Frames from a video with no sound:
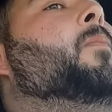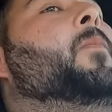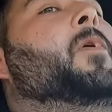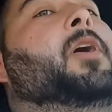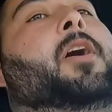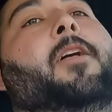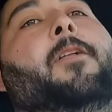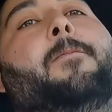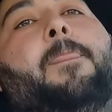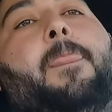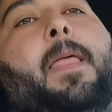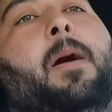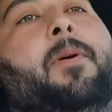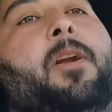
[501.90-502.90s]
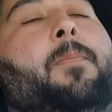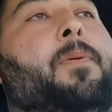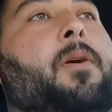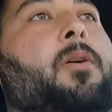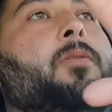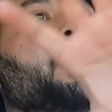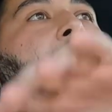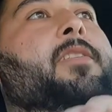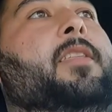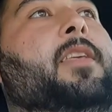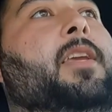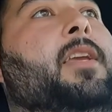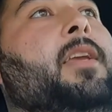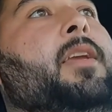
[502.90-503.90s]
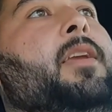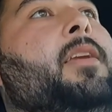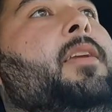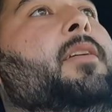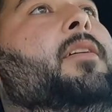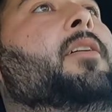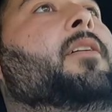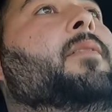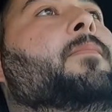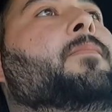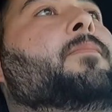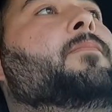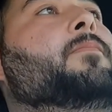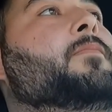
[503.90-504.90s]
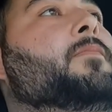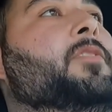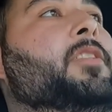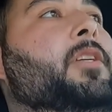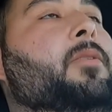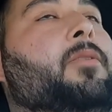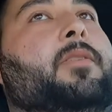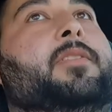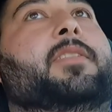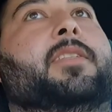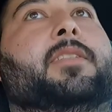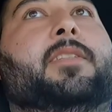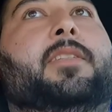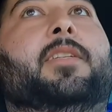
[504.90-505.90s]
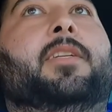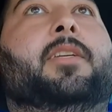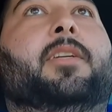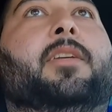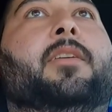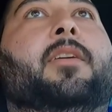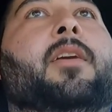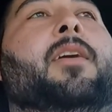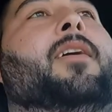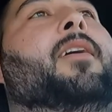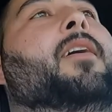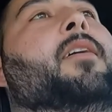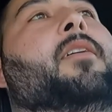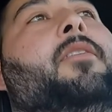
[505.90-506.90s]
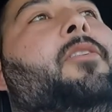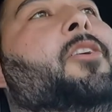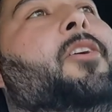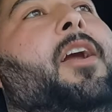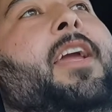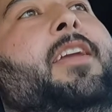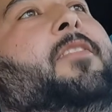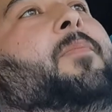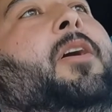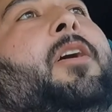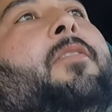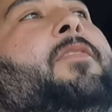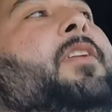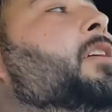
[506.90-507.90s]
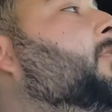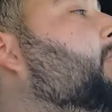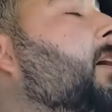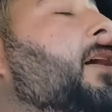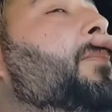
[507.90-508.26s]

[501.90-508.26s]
But I'm gonna post the 0 to 60 or 8th mile videos.